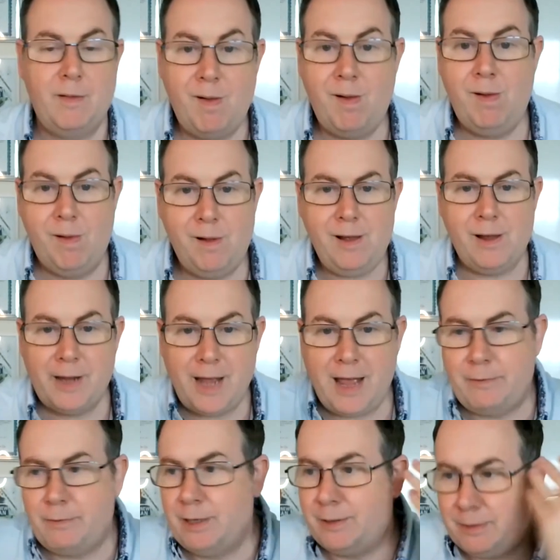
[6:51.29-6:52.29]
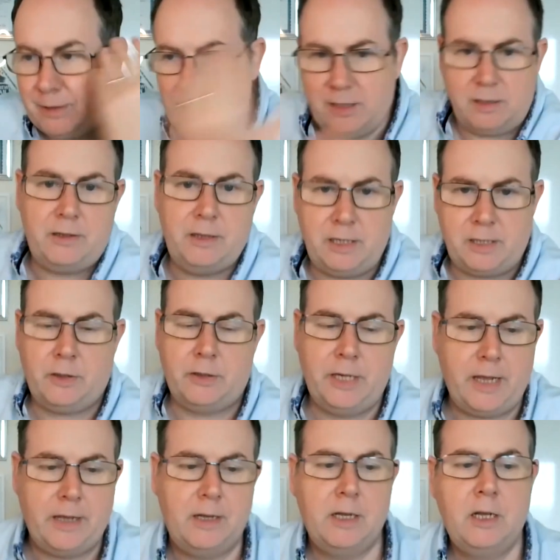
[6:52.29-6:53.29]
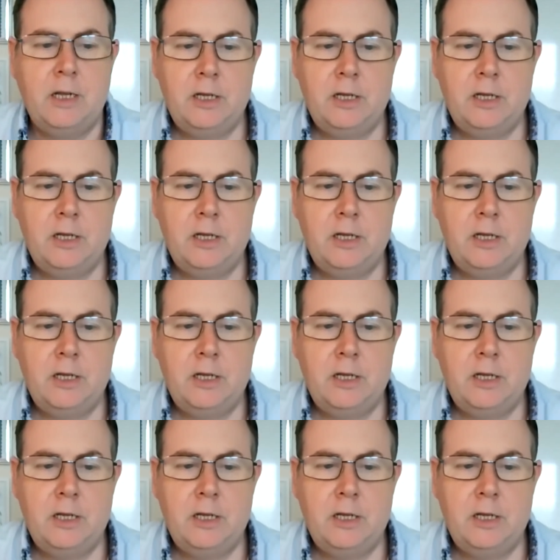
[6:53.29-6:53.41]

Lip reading: Okay, well, it's on here.